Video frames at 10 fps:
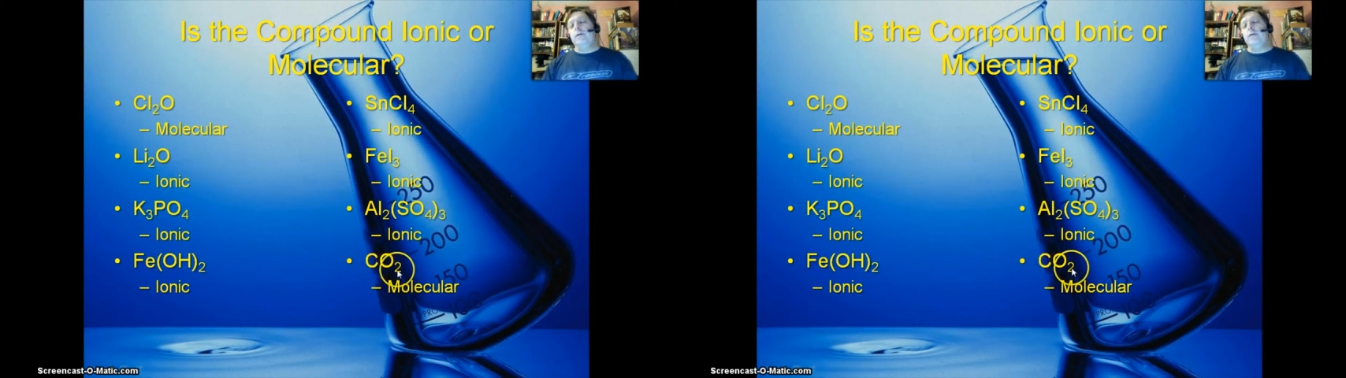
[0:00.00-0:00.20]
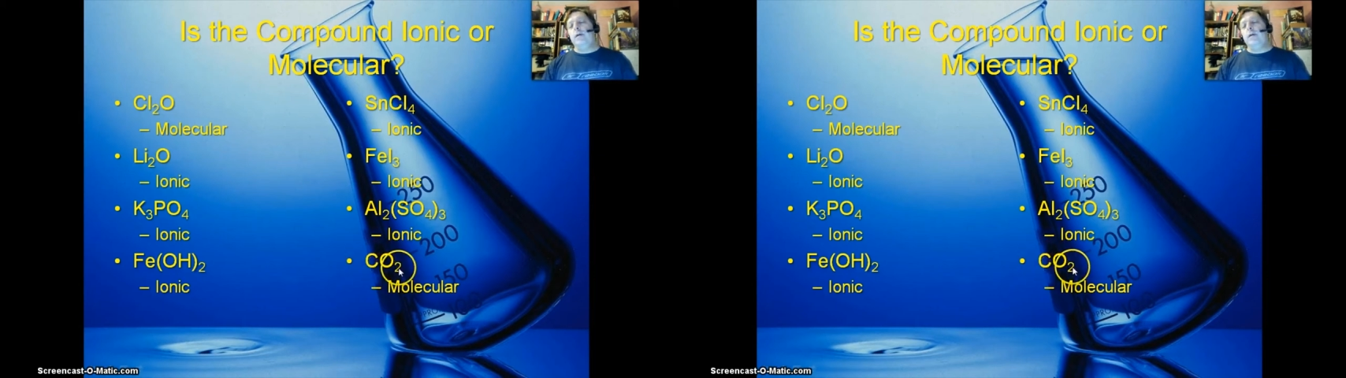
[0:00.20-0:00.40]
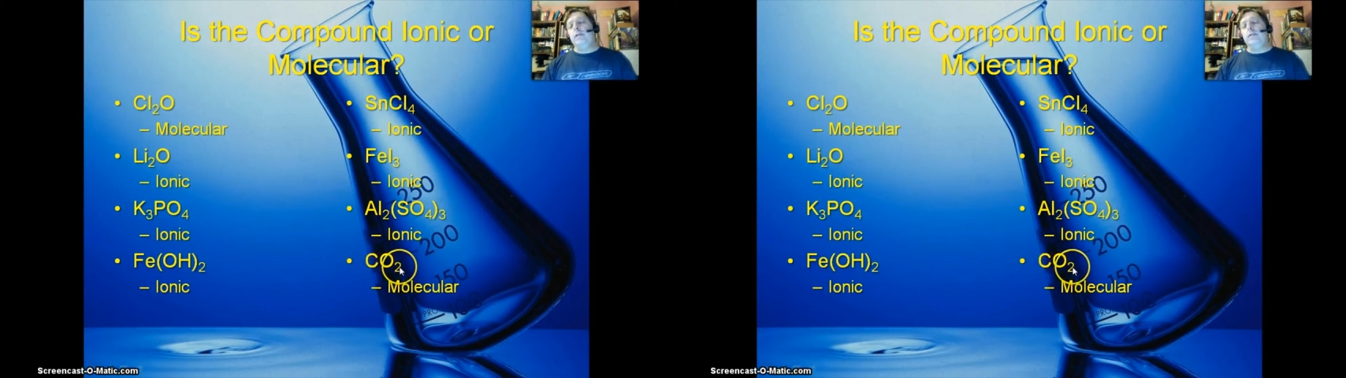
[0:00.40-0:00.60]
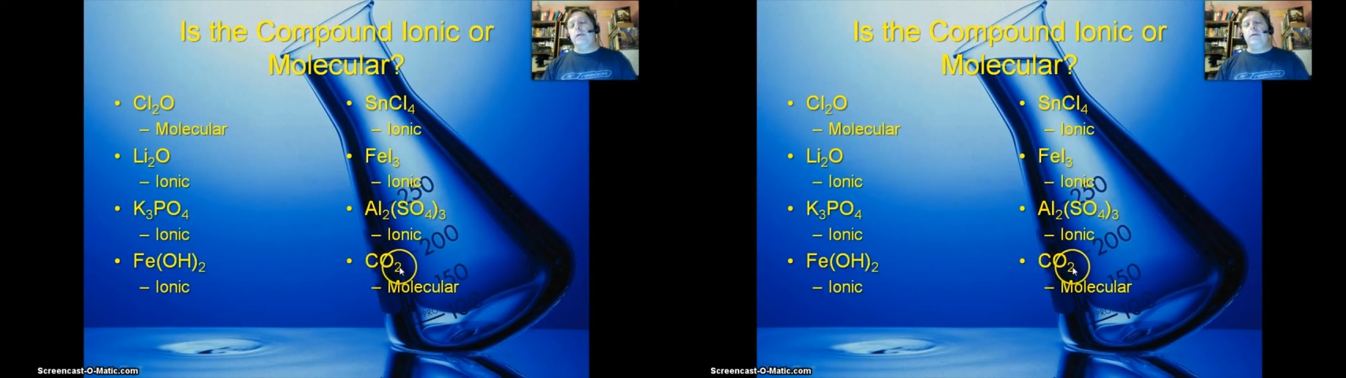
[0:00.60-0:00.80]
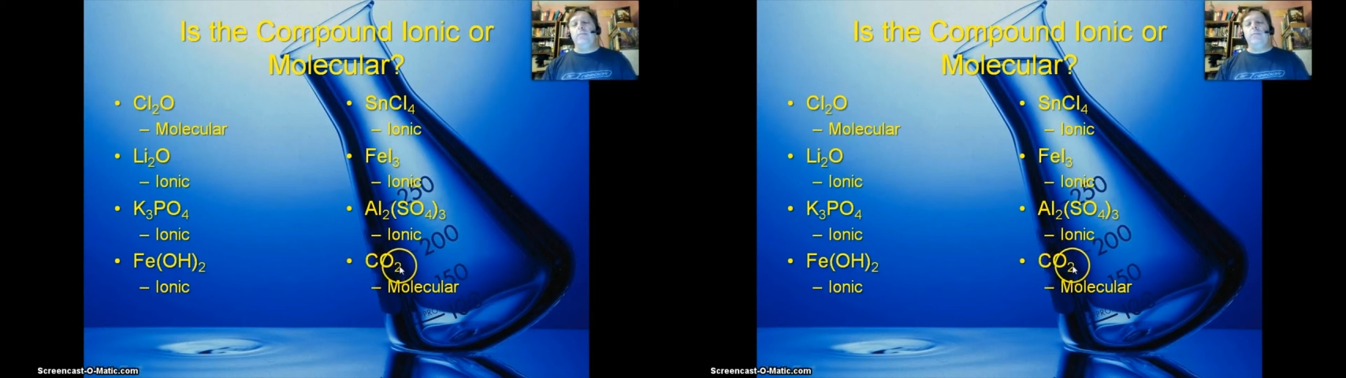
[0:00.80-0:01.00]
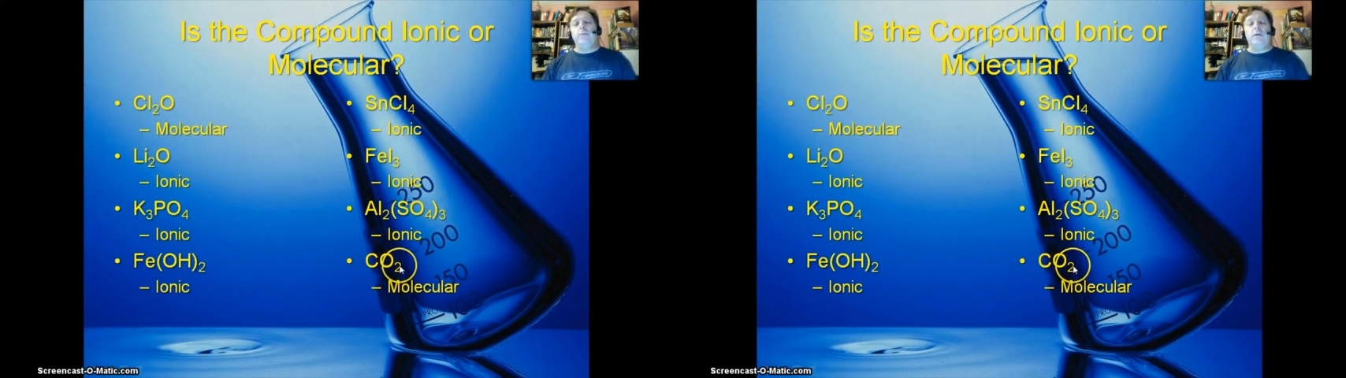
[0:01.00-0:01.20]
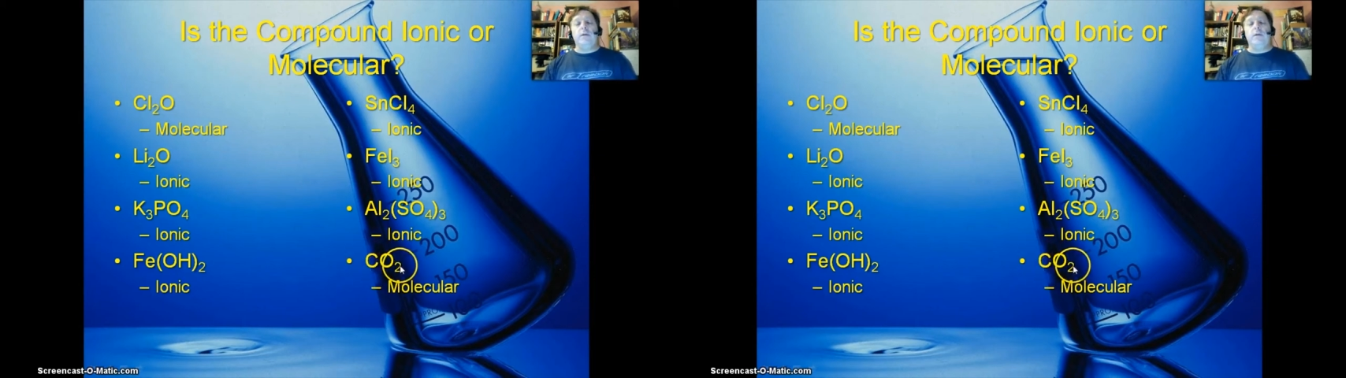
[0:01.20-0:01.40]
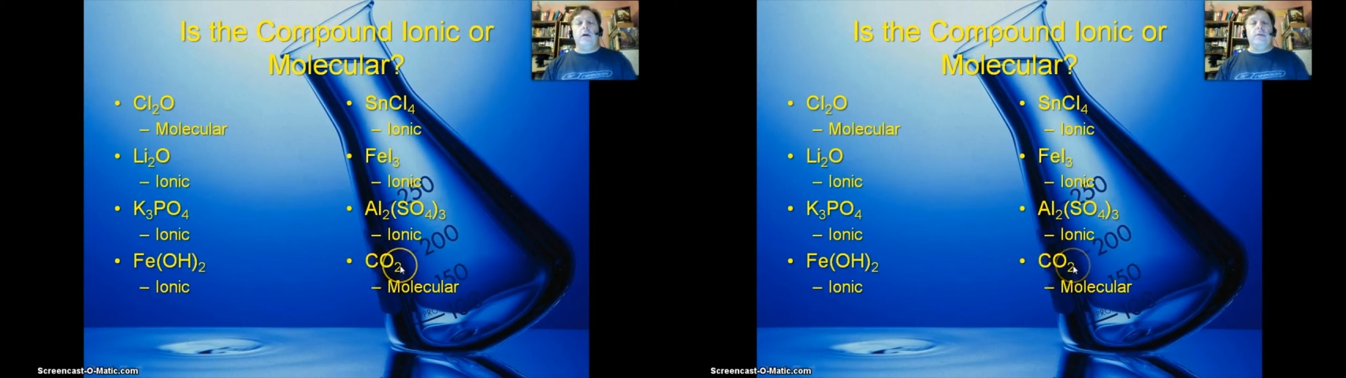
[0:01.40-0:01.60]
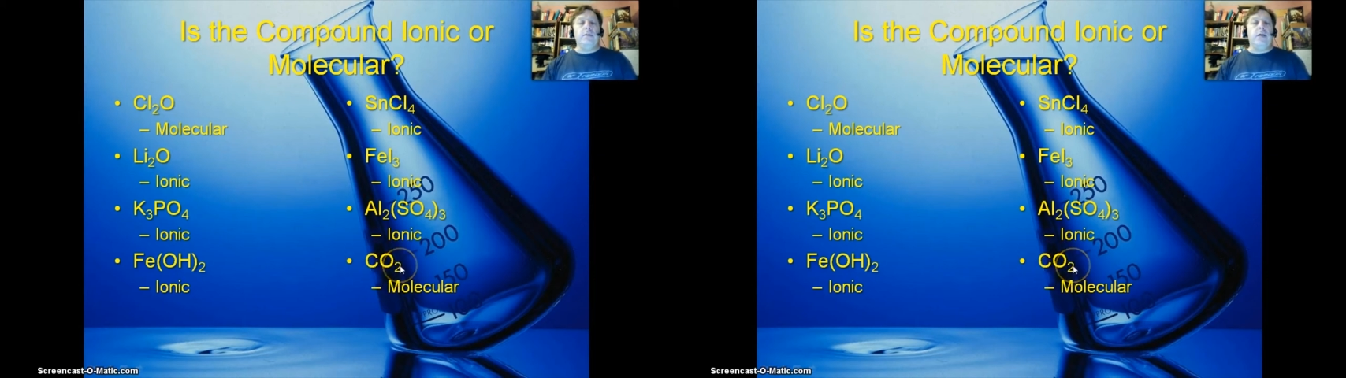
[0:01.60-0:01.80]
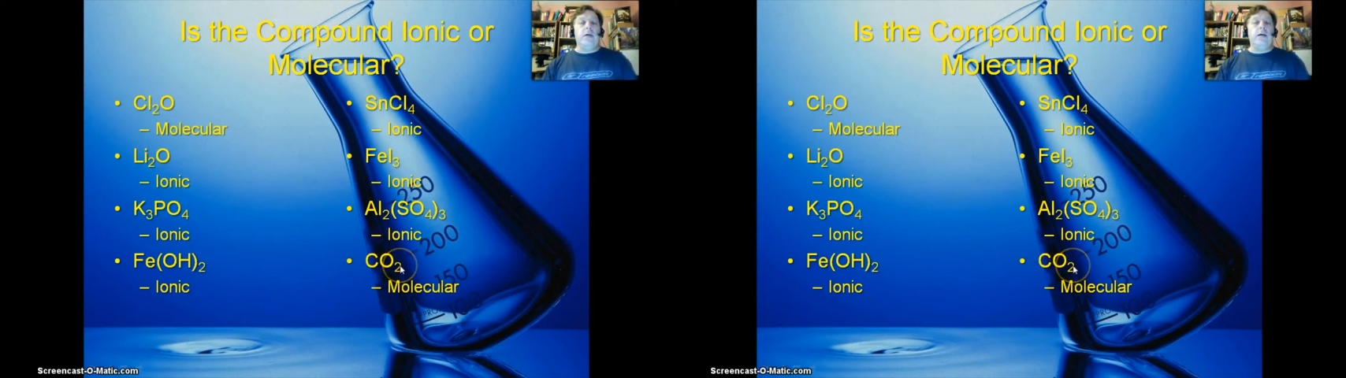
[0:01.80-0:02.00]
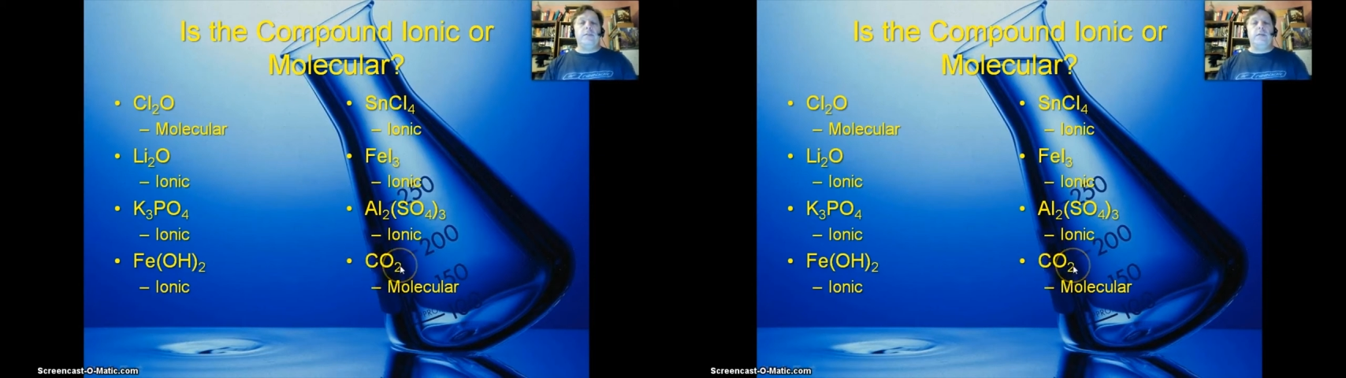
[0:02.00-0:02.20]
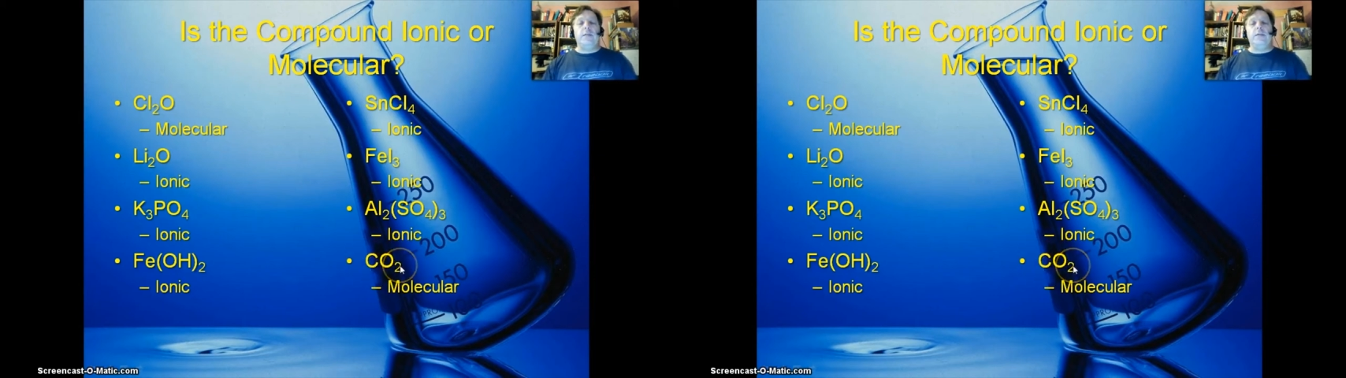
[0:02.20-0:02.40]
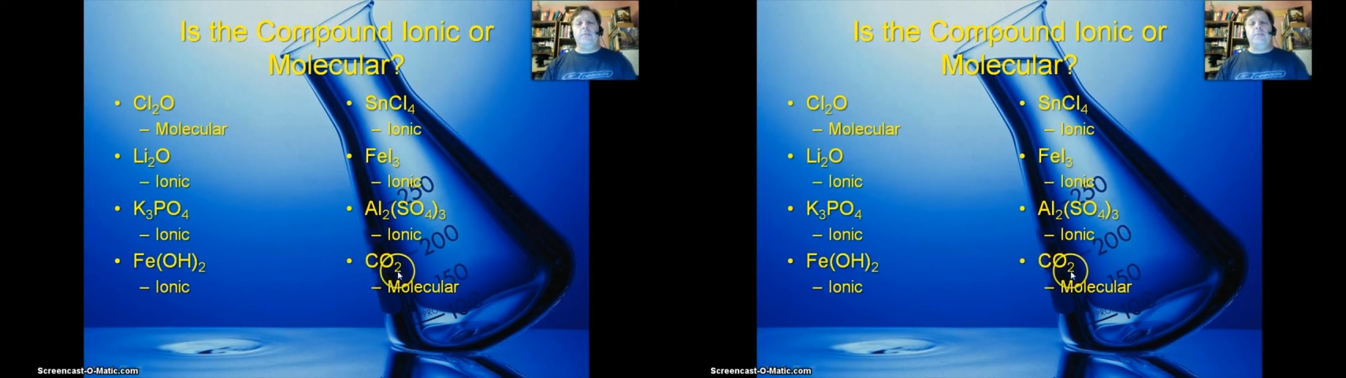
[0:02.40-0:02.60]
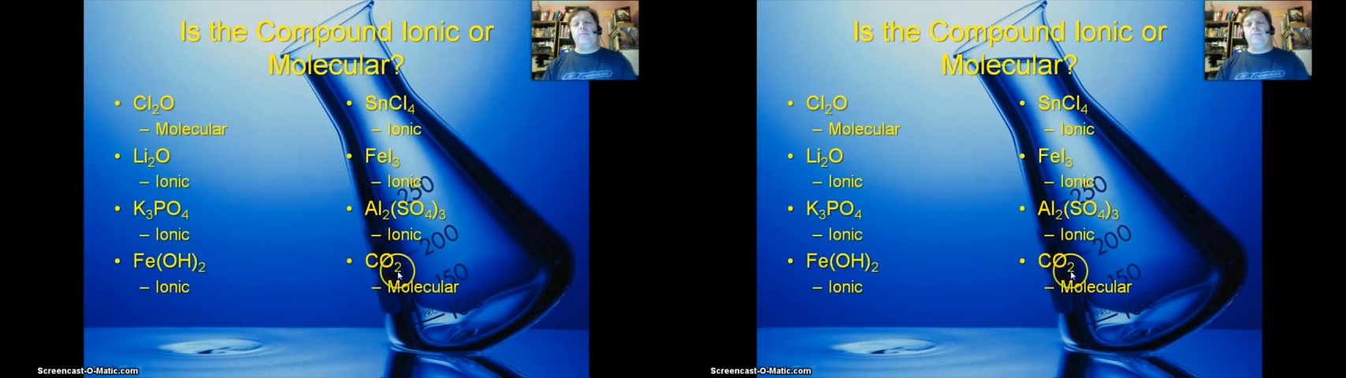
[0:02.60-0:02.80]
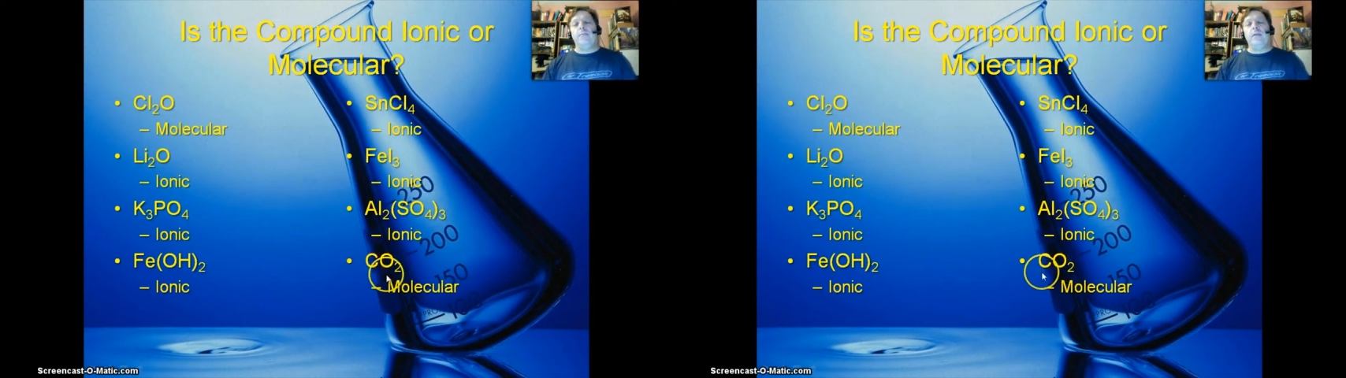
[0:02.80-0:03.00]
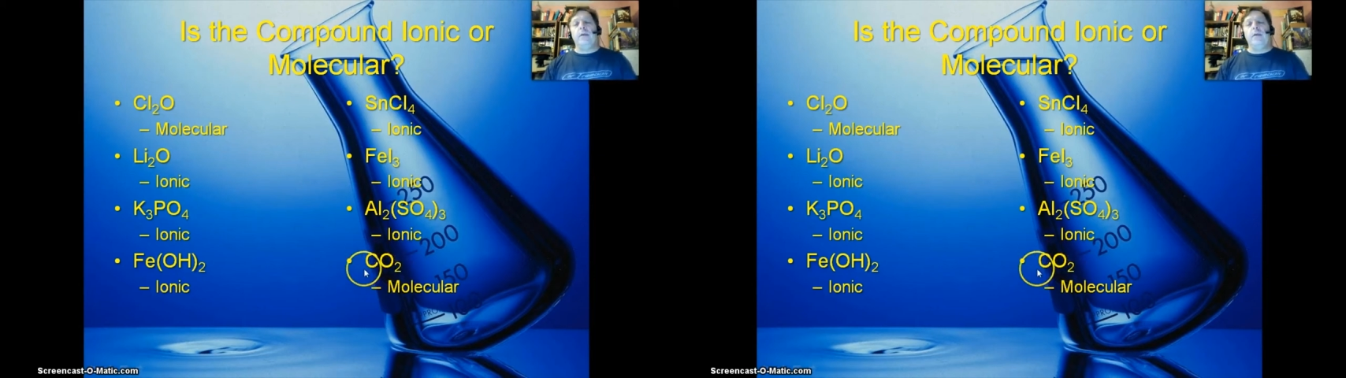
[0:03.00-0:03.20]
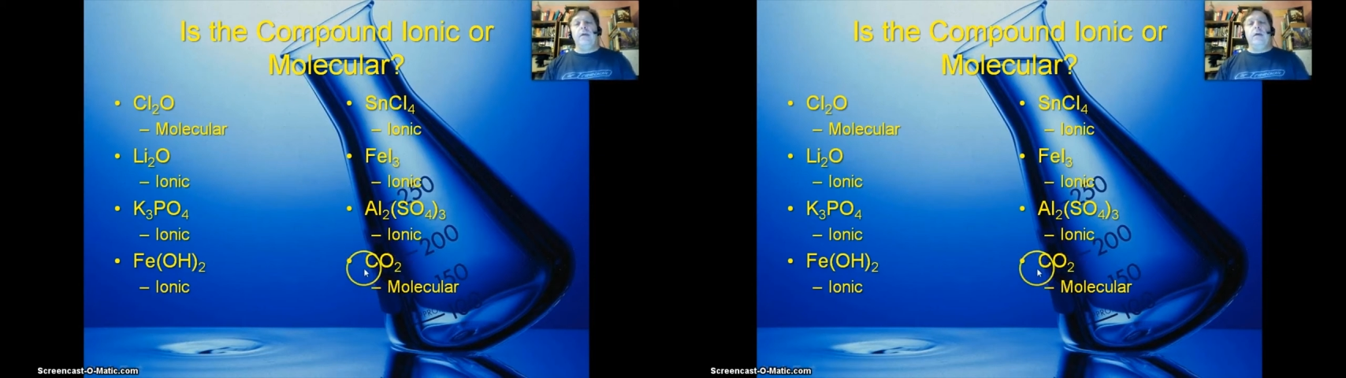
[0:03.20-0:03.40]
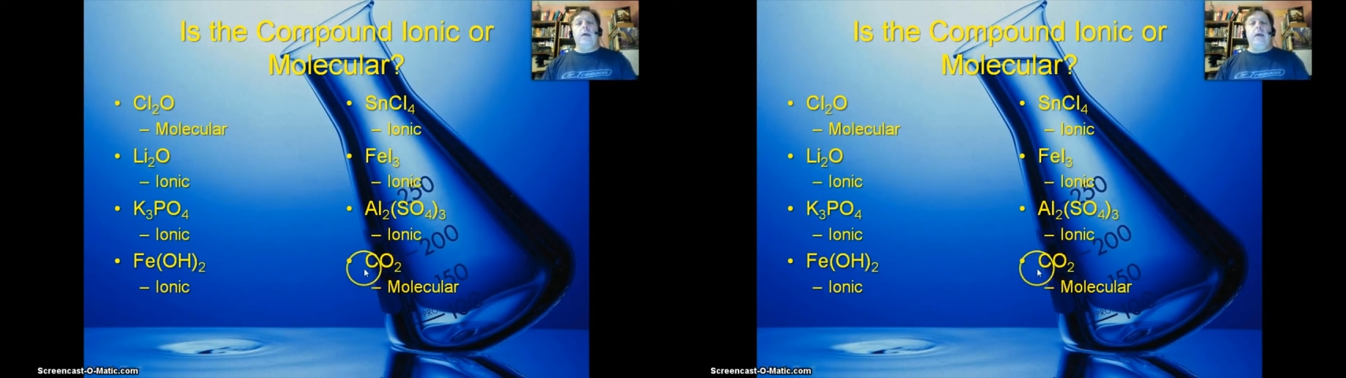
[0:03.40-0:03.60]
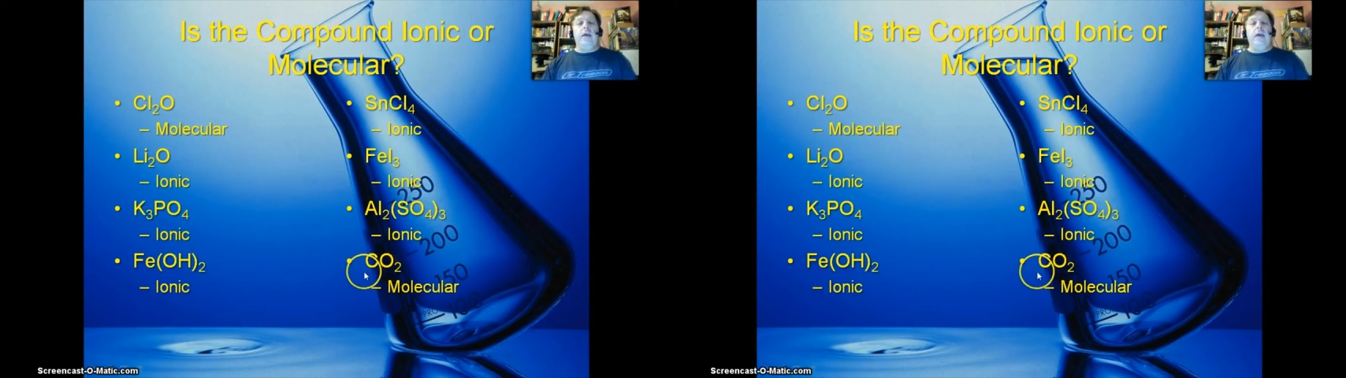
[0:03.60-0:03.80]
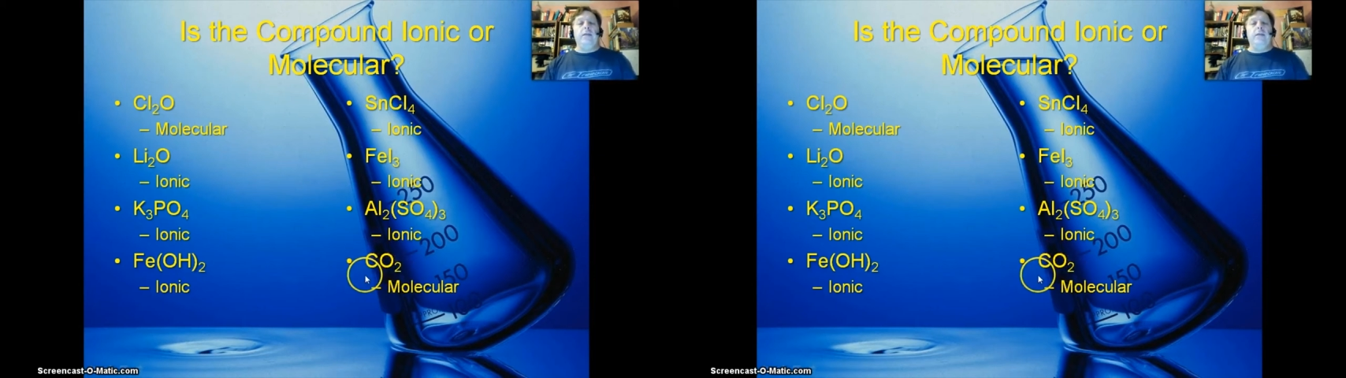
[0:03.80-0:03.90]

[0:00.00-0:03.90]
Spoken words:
Nobody's mouth can be seen.